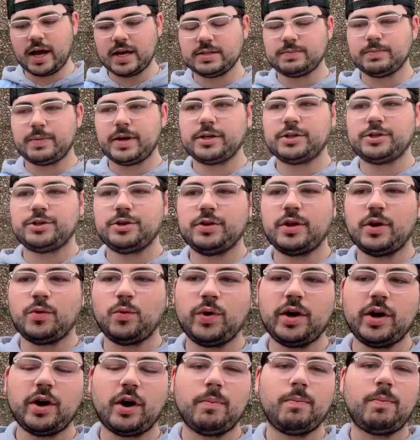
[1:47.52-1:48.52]
make sure that
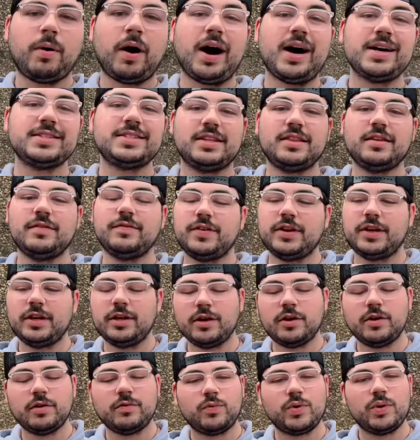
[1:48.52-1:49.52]
we are pausing the
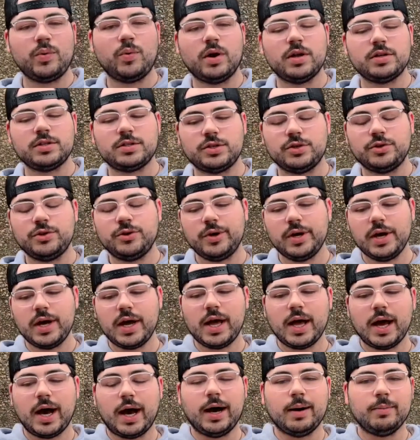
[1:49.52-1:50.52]
video if we want to,
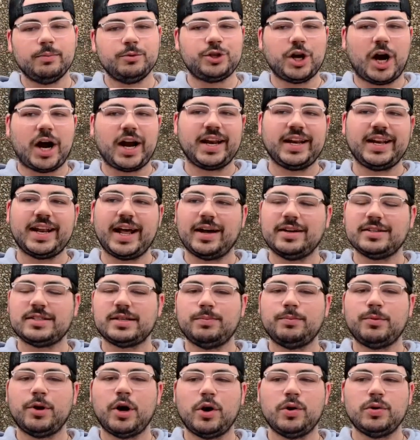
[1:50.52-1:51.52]
jotting down
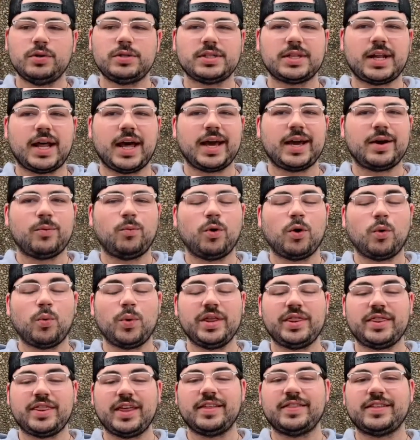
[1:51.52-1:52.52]
some notes like what
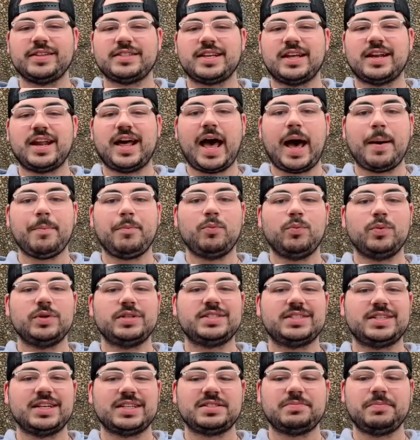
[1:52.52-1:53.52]
we think that's going to happen with
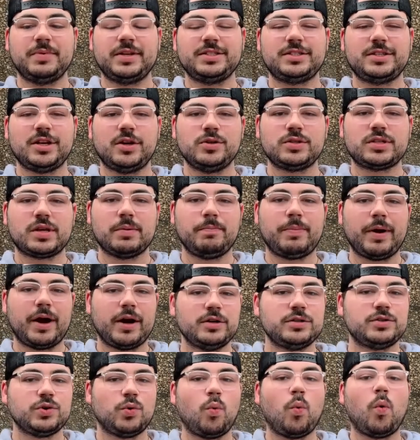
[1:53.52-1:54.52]
6 Mentos
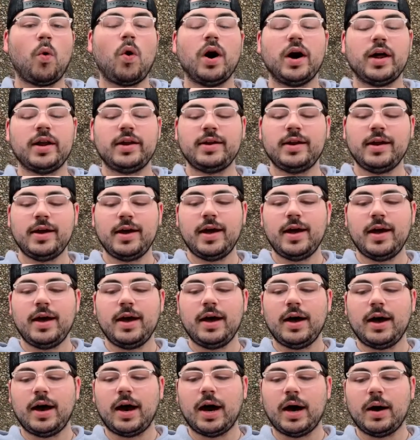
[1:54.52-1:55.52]
compared to 1.
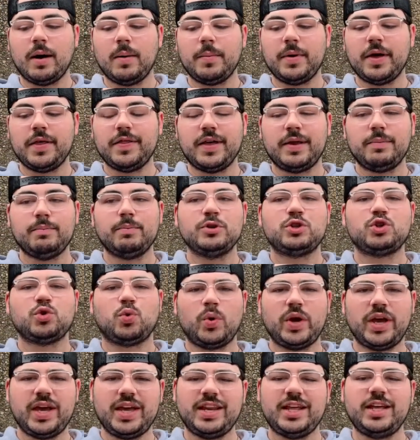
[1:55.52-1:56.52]
And then
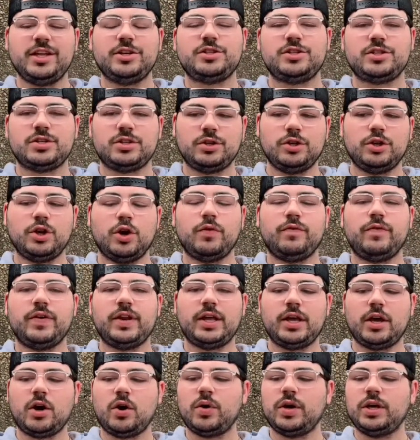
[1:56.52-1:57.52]
between each
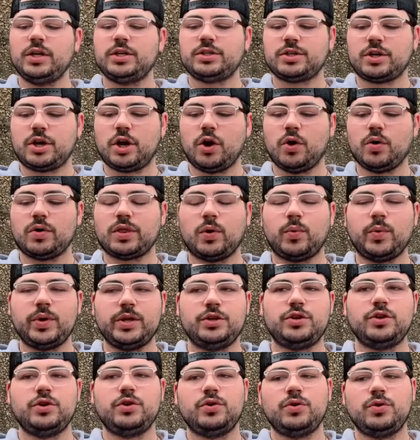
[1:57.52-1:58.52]
video, each Coke that
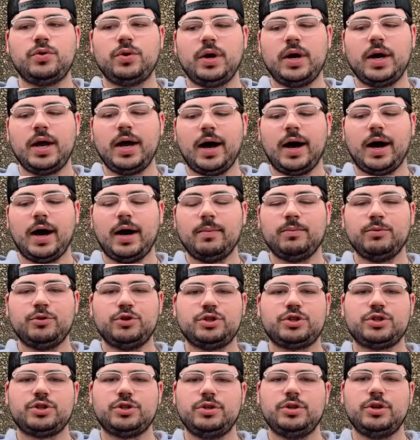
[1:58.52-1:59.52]
we do,
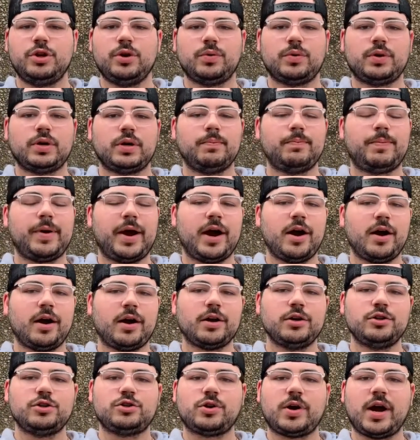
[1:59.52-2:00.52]
just compare,
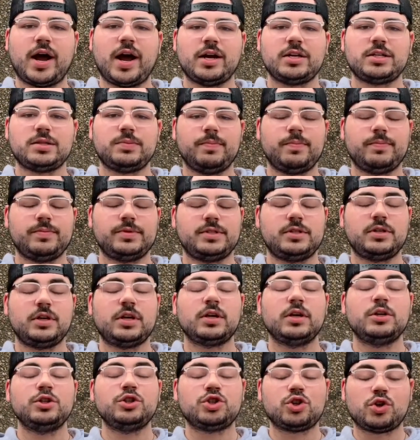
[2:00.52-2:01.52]
contrast,
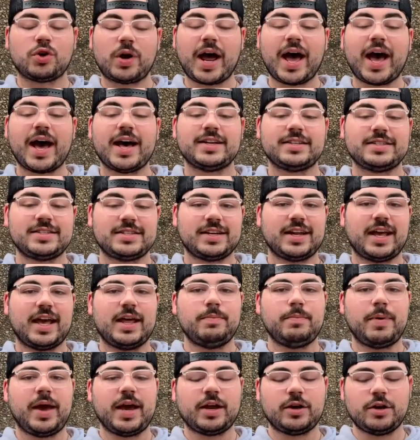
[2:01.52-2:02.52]

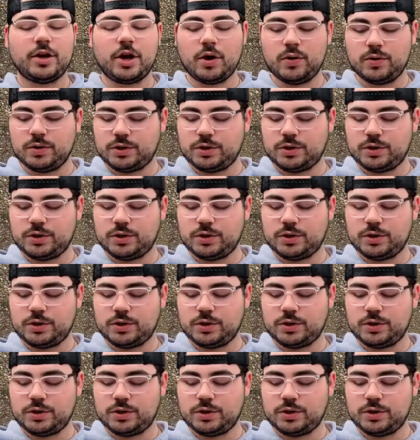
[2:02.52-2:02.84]
and make notes.